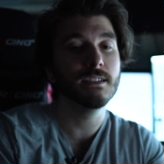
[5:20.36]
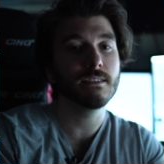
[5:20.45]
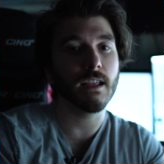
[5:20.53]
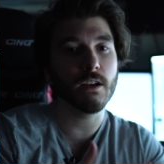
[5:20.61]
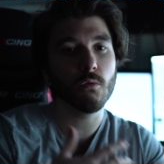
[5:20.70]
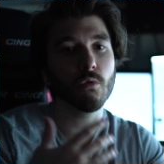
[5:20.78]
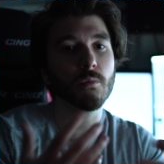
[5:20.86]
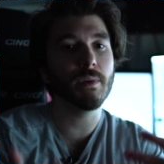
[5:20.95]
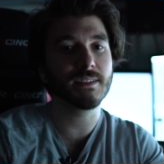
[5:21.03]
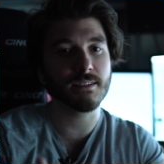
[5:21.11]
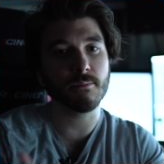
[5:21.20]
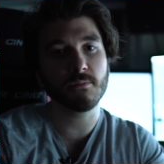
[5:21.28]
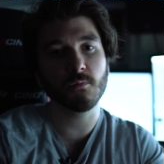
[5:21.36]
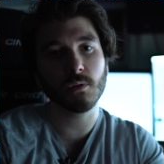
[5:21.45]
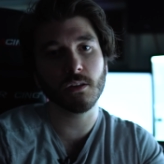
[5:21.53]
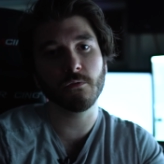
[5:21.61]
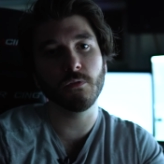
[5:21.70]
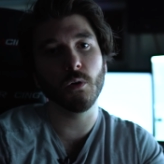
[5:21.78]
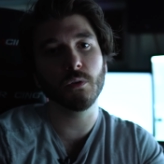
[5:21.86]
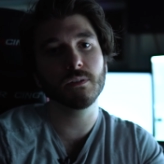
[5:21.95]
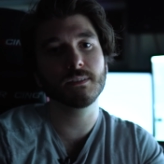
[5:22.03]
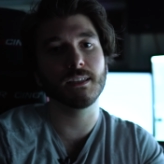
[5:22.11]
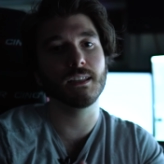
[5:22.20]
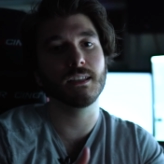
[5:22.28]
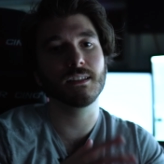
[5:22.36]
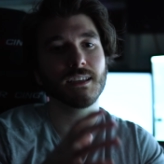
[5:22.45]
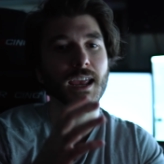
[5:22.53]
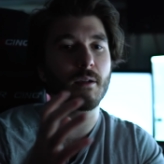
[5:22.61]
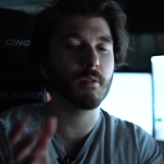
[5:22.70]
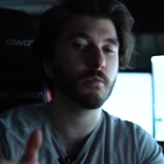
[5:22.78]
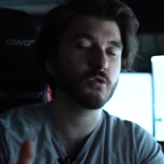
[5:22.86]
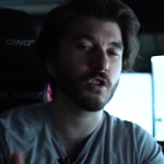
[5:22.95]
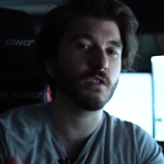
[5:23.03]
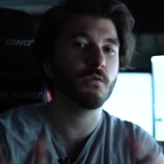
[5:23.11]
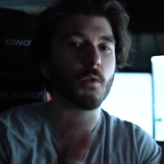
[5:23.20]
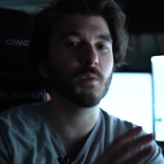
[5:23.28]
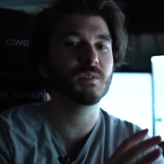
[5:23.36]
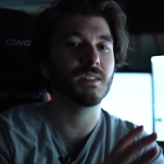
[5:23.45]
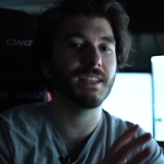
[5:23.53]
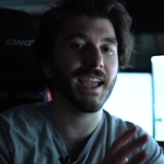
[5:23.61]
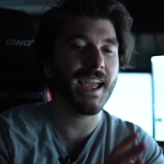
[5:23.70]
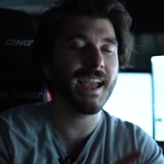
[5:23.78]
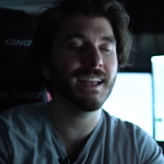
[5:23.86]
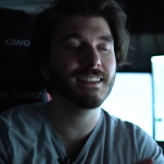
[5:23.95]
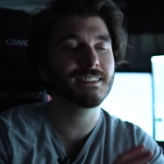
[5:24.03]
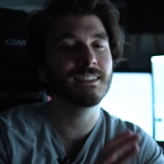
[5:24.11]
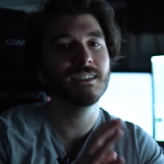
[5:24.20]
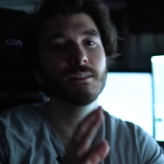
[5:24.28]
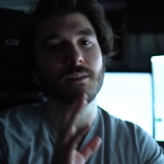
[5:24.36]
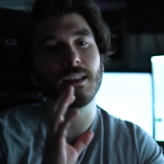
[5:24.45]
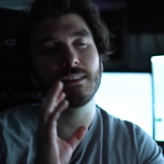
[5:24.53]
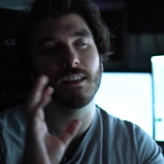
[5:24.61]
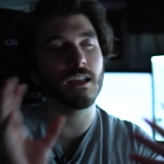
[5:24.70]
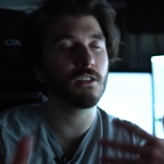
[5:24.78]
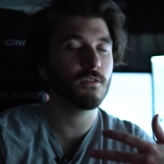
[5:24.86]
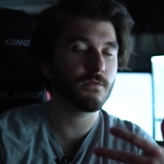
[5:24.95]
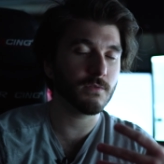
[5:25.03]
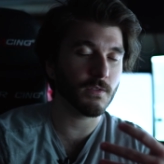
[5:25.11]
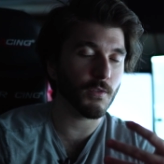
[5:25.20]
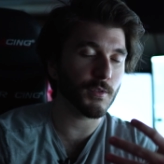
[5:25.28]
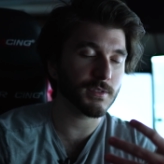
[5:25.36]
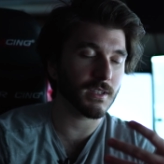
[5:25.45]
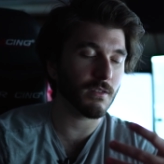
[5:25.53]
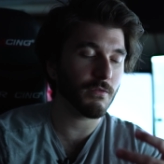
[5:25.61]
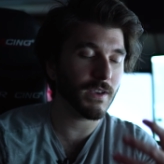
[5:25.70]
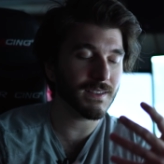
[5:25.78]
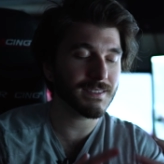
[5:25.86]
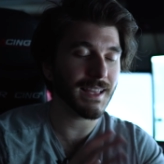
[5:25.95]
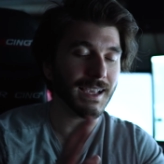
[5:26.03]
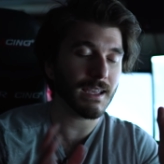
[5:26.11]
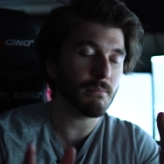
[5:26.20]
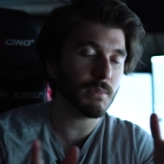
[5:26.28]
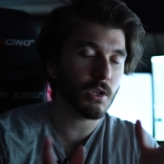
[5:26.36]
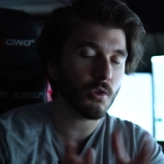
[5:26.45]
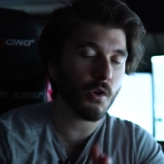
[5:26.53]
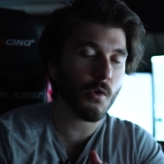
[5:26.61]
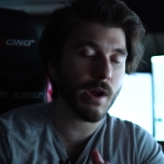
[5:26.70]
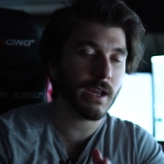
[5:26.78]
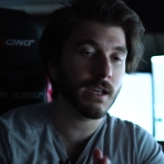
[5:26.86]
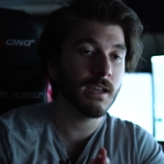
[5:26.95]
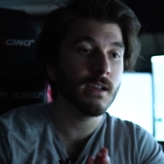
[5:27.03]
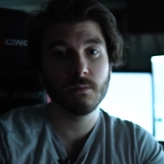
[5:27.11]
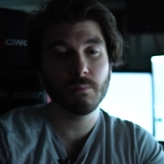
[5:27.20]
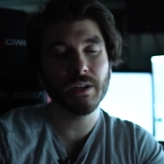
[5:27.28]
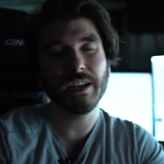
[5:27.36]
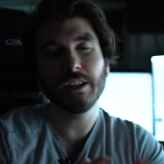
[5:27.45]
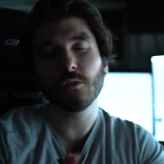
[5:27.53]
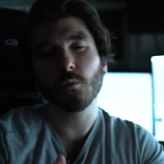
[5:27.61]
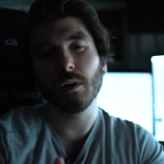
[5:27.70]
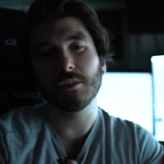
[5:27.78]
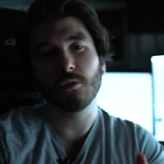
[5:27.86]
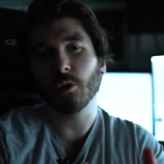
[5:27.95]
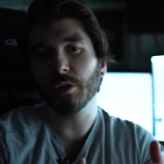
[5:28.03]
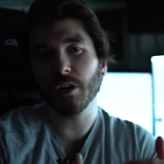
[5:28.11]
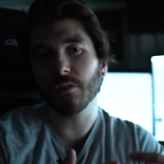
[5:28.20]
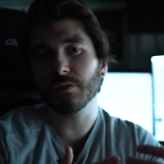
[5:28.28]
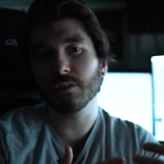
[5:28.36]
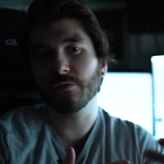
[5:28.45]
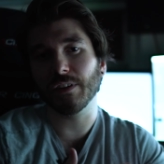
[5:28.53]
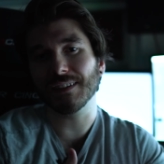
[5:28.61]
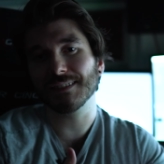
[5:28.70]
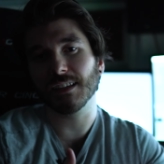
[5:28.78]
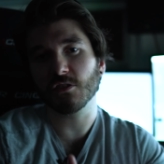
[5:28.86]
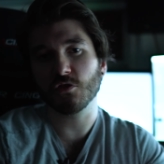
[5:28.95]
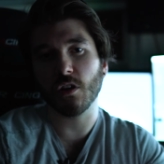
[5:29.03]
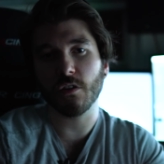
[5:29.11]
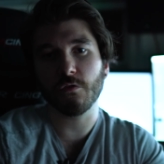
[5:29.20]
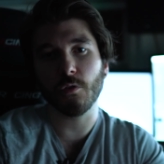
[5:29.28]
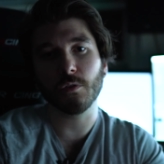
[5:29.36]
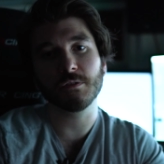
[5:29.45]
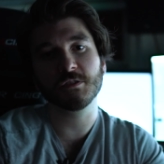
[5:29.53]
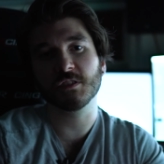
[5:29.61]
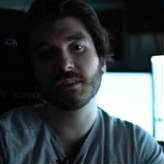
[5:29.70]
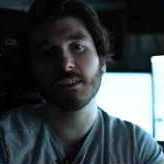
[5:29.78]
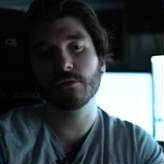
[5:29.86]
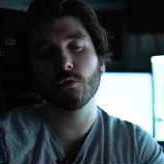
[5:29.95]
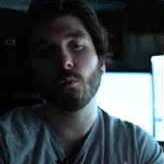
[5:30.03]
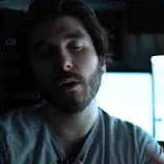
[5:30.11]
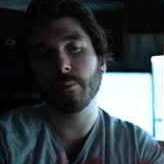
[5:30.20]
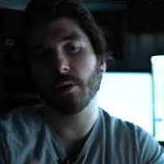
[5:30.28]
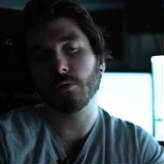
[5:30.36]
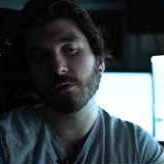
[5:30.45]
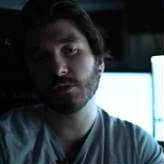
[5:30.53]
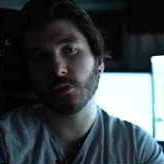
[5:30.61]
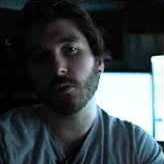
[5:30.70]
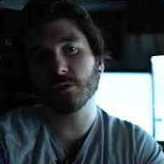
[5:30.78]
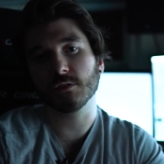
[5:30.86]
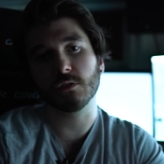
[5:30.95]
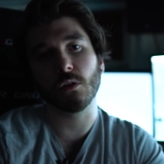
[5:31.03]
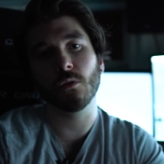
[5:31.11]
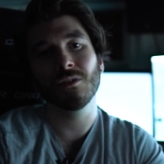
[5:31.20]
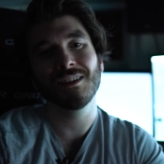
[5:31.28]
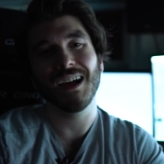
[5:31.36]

then it will mess up with the focus and then the camera will try to focus on the hands and not focus on the face. That can be annoying. But either way, turning off the face detection autofocus just gives you way better results. So